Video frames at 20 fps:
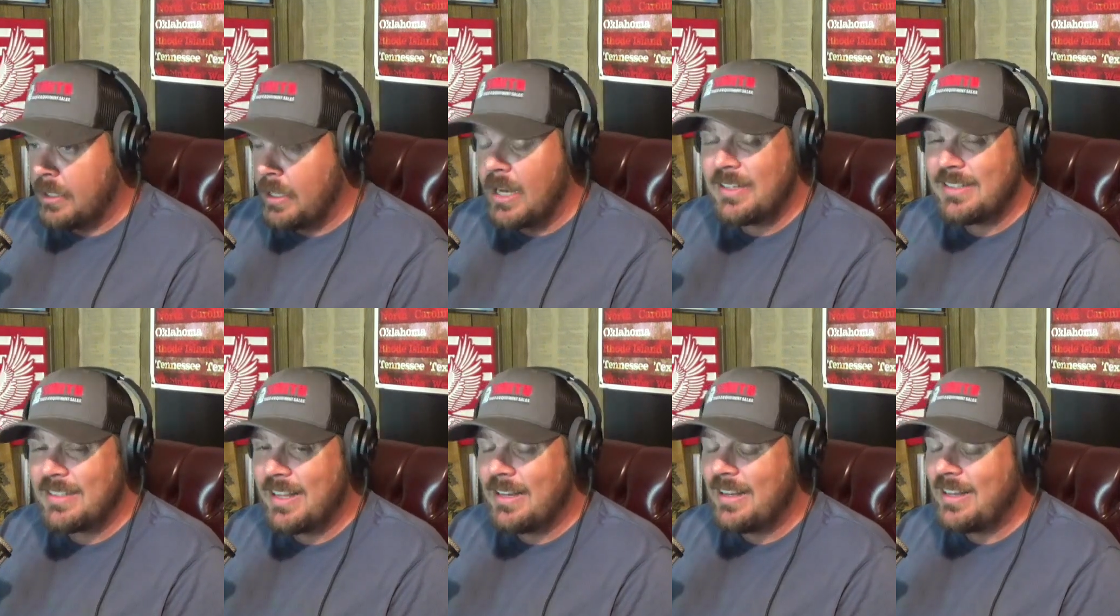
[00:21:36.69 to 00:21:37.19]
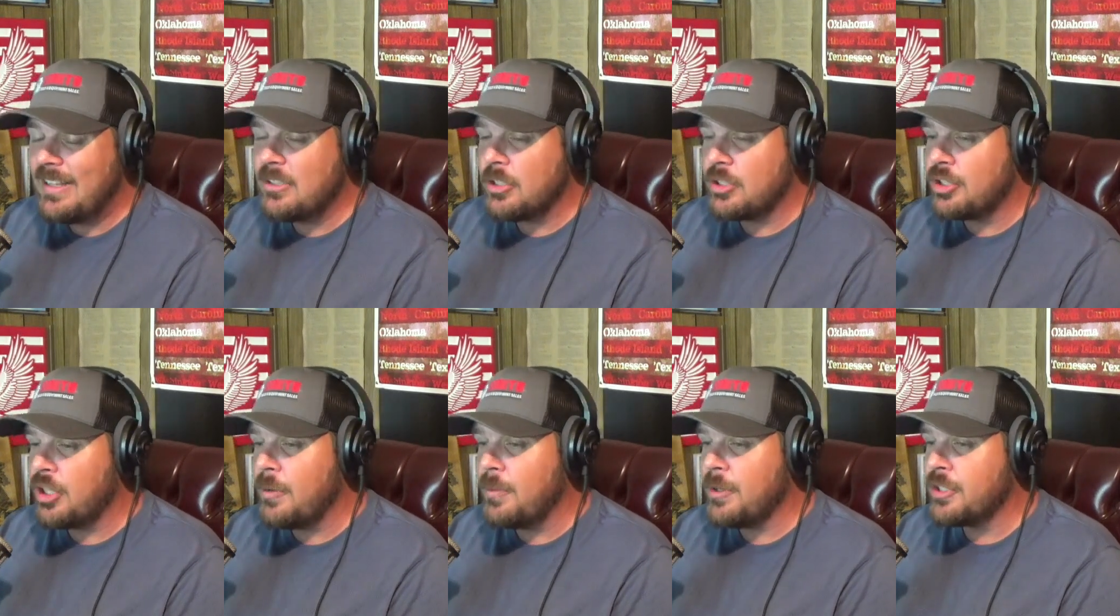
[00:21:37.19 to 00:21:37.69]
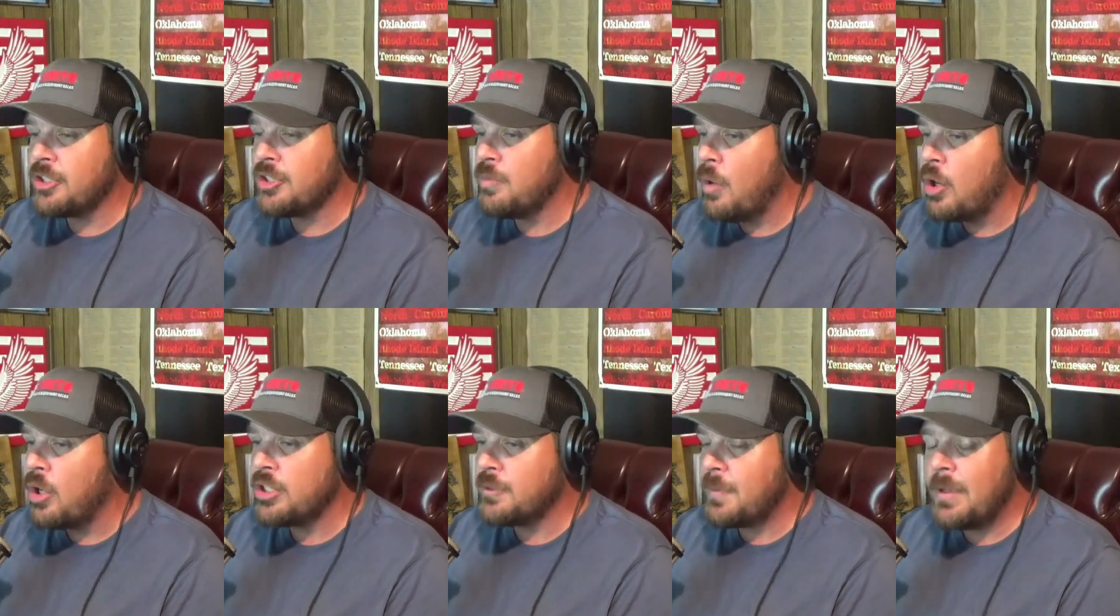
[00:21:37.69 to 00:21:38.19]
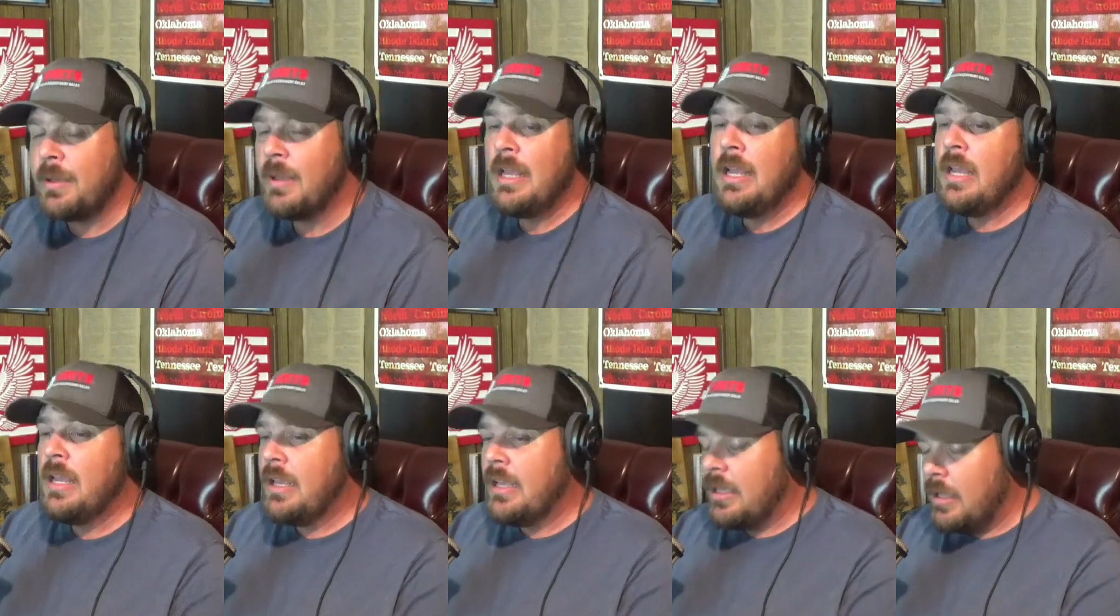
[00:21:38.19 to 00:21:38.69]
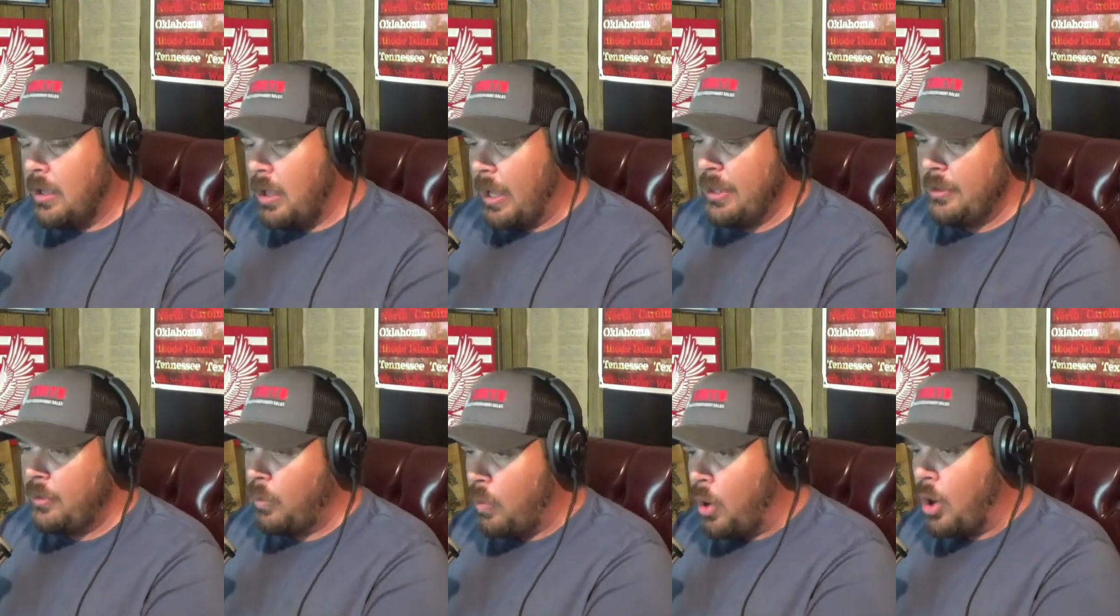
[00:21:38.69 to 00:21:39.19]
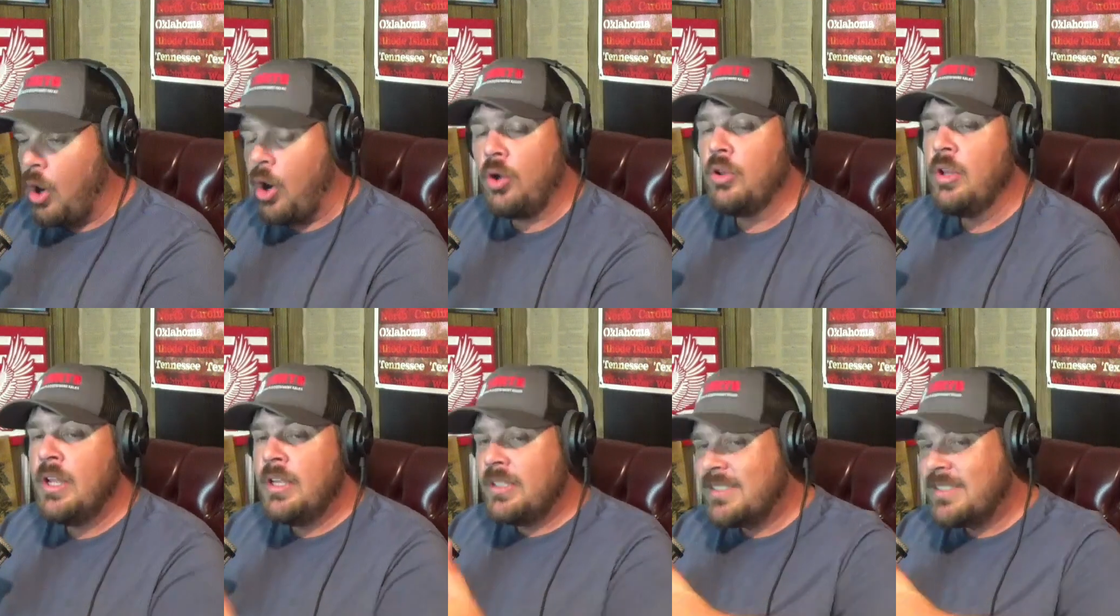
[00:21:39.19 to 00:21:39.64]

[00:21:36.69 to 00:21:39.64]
These are some of the smartest people in the world.